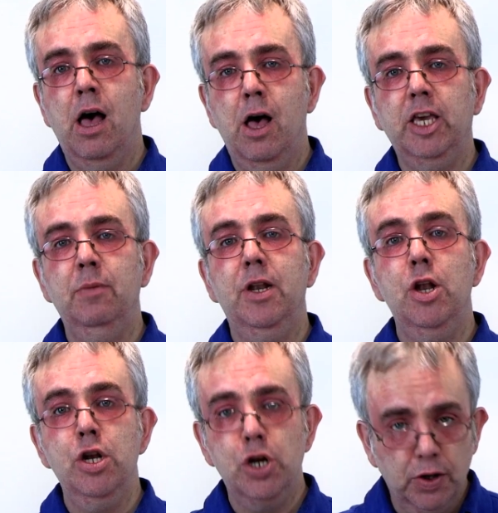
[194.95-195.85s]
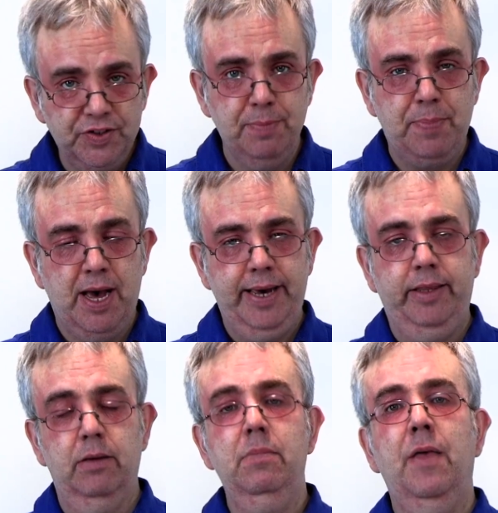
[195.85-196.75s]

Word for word: argument not to buy them,